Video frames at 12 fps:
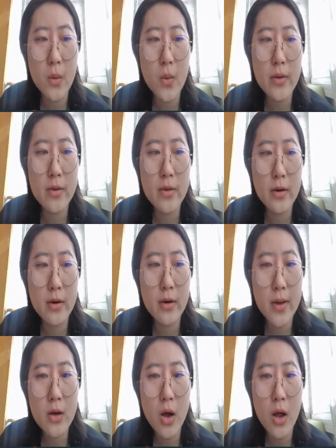Well, the
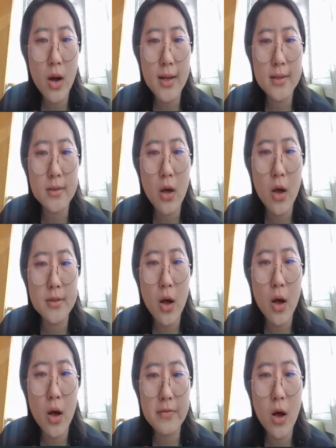green color is
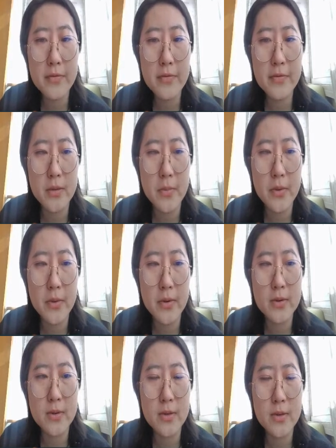half
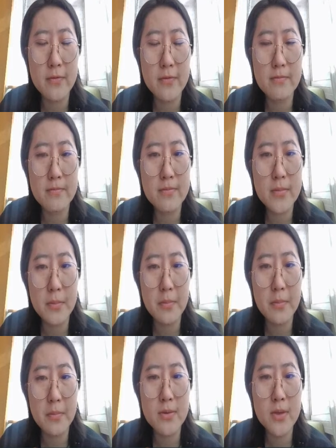transparent.
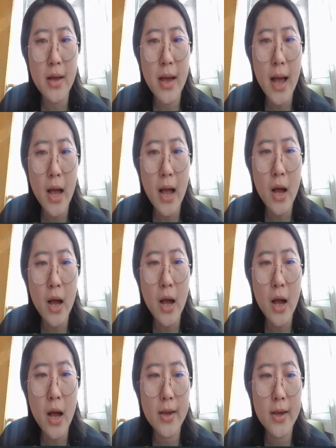Depends on how
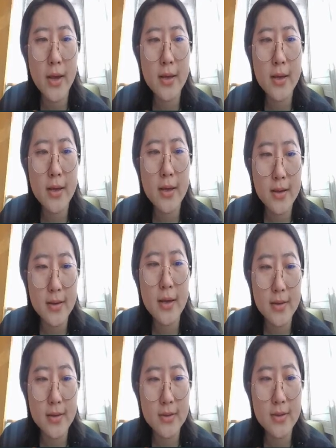green it
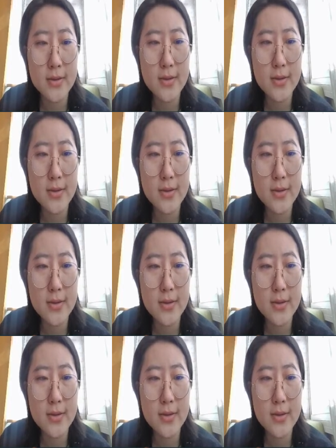is.